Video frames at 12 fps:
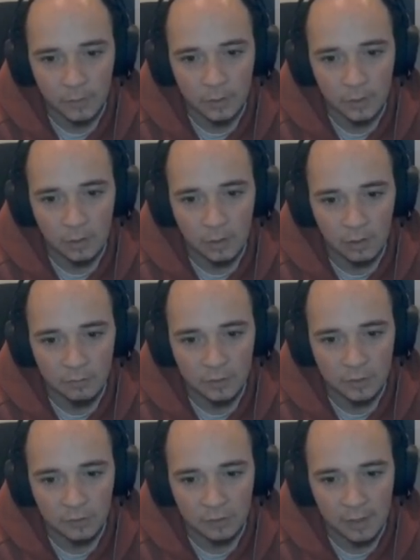of
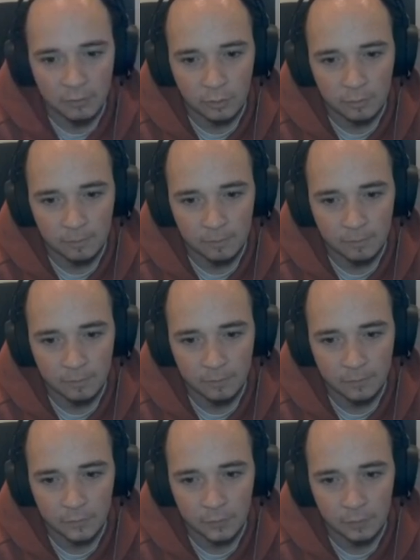this level.
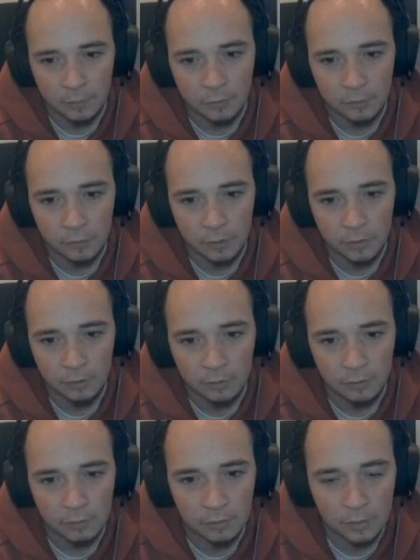So we're just going
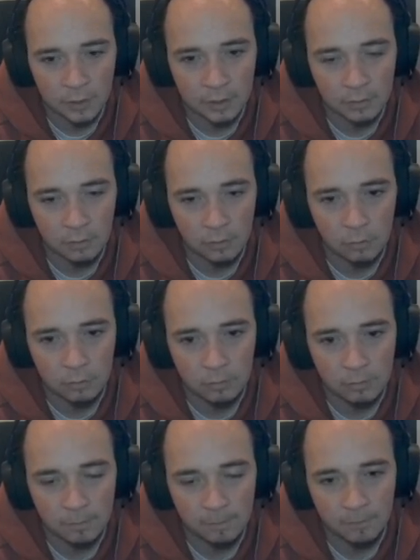
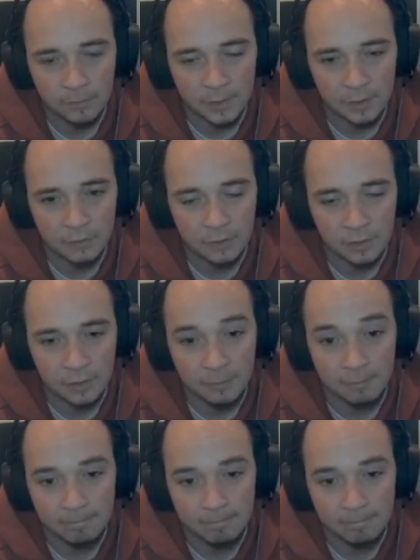to...